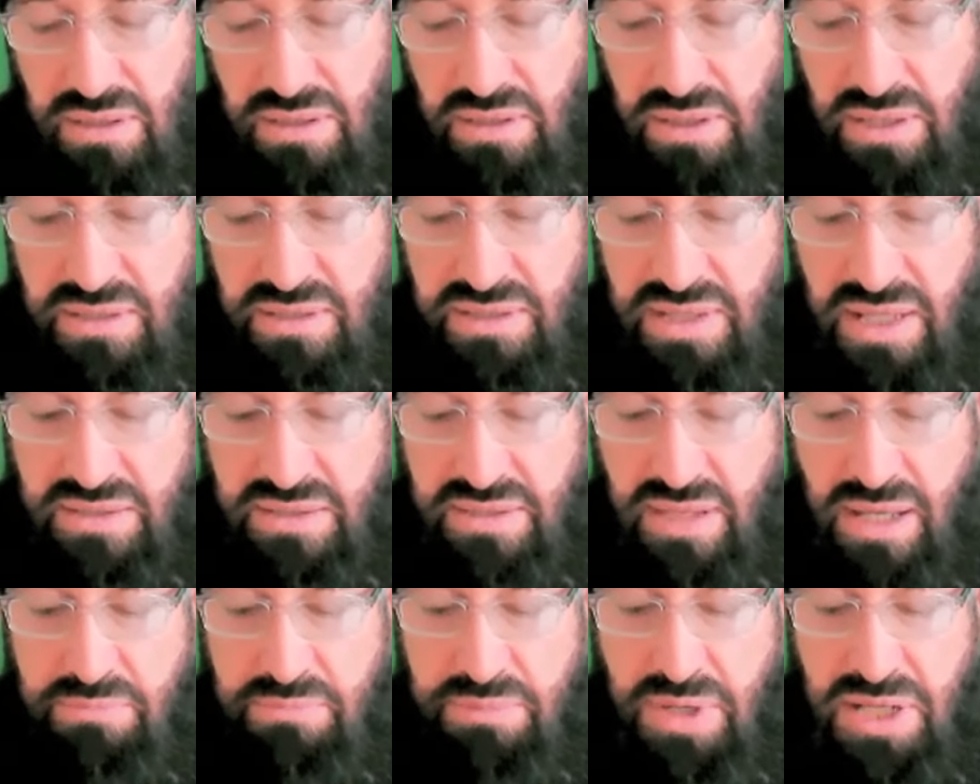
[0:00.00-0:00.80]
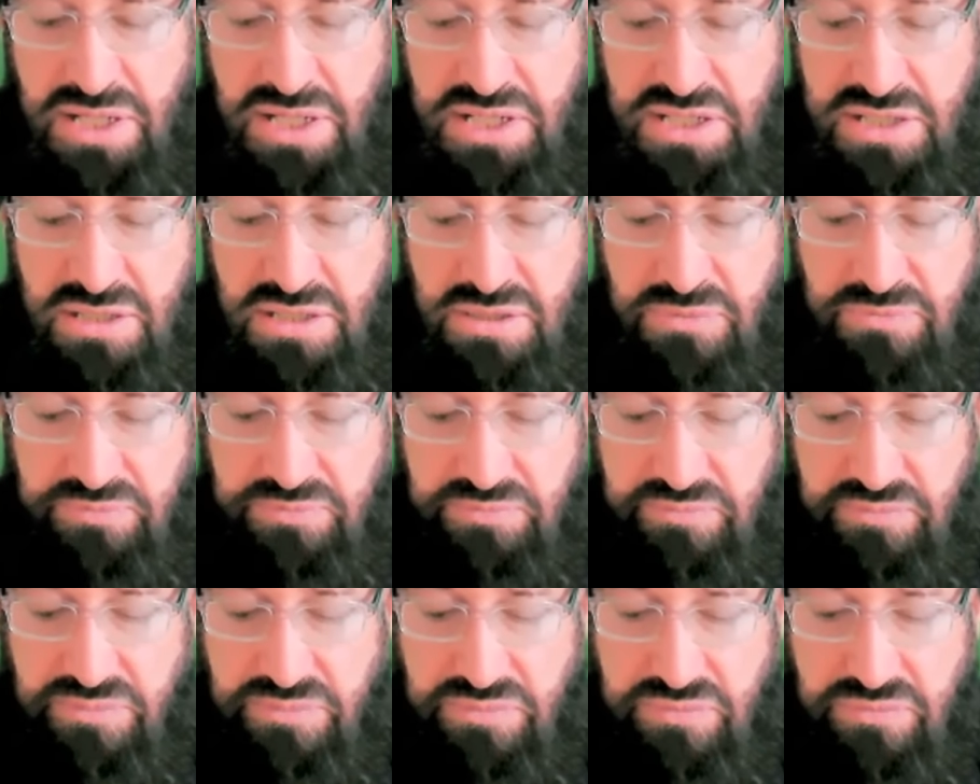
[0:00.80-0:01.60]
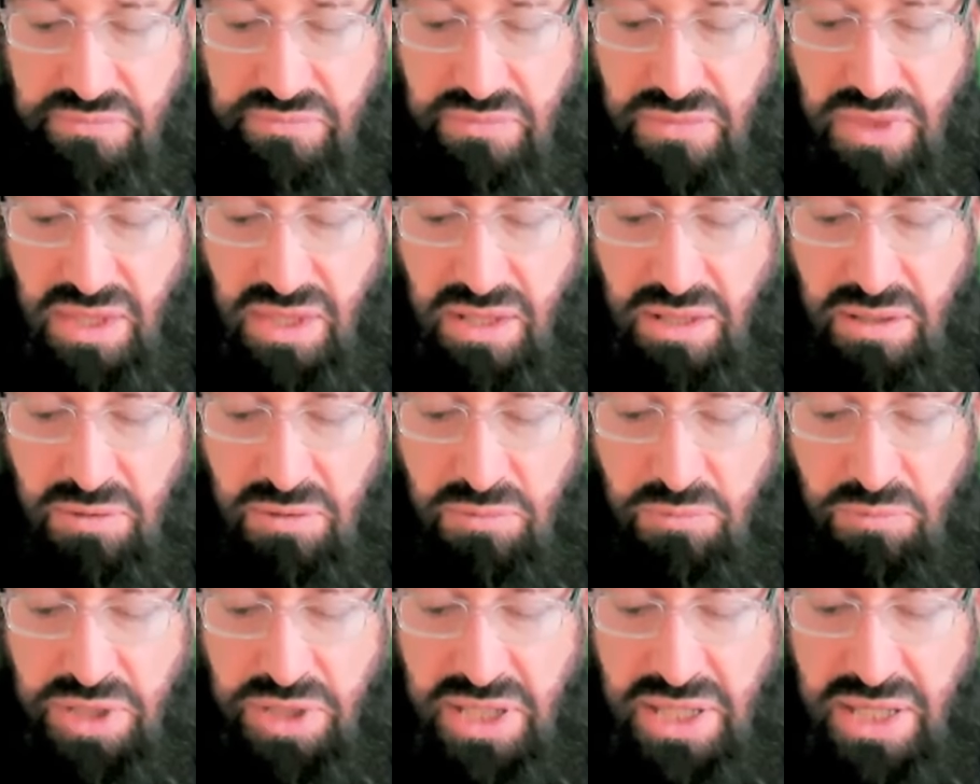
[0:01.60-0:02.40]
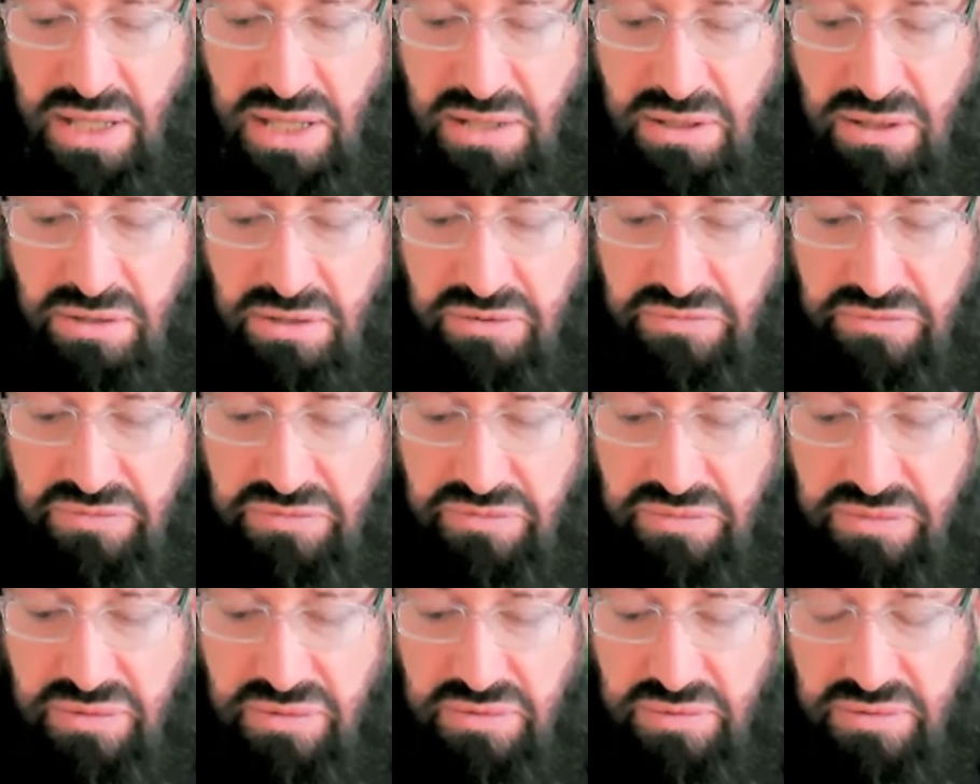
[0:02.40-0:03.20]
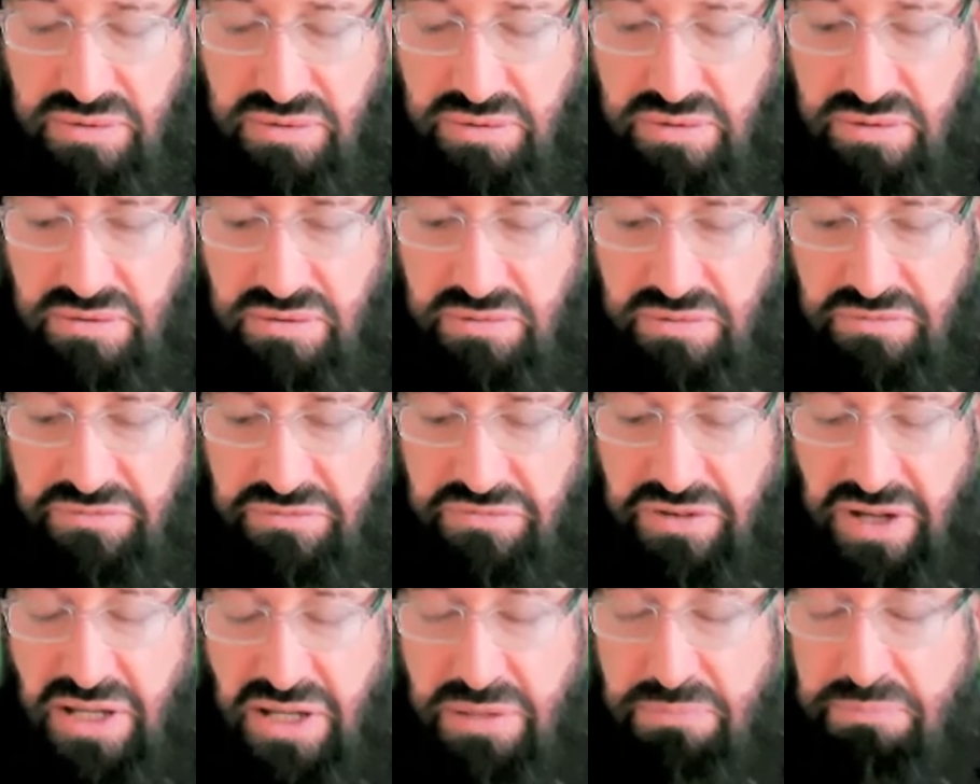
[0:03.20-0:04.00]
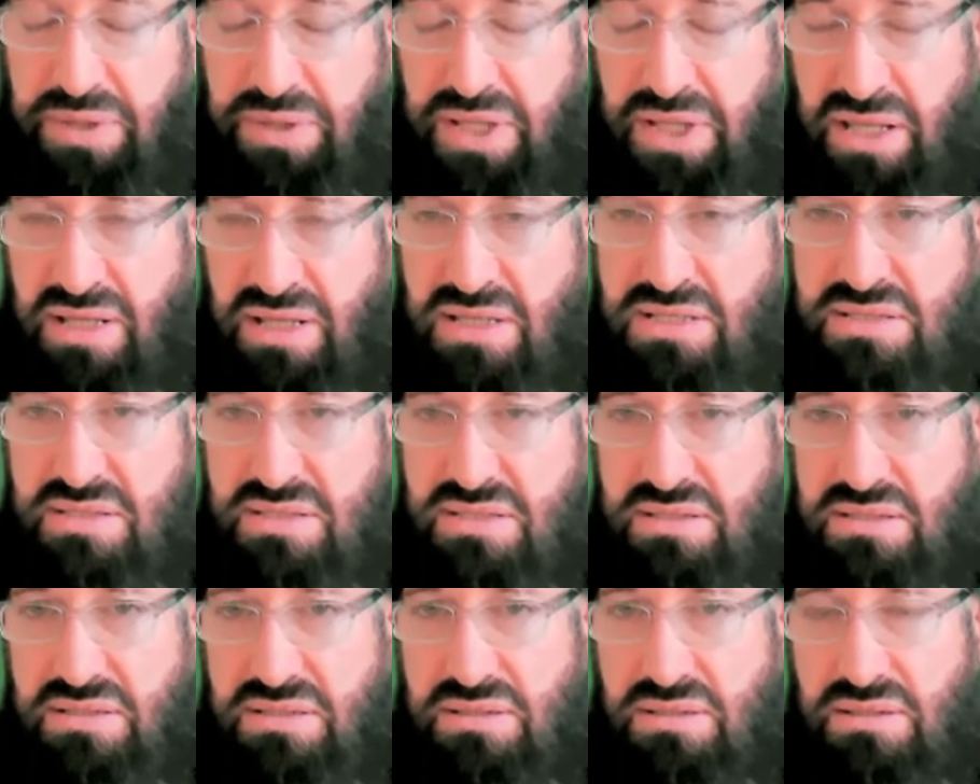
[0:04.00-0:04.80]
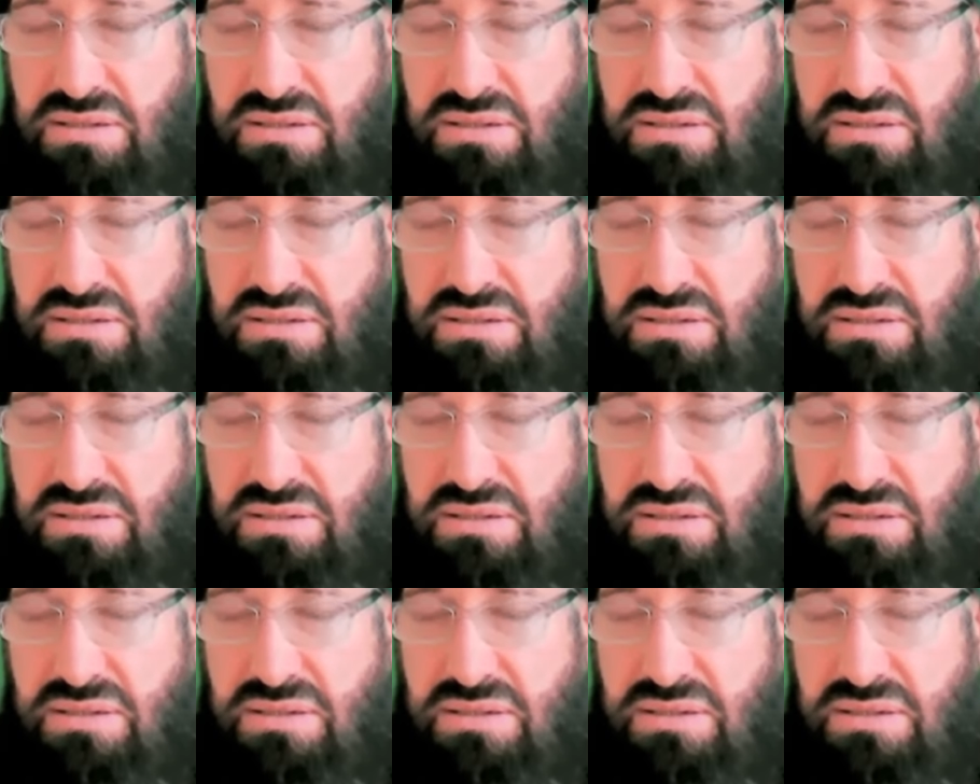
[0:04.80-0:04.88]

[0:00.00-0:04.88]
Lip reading: In that dimension, we cannot find peace.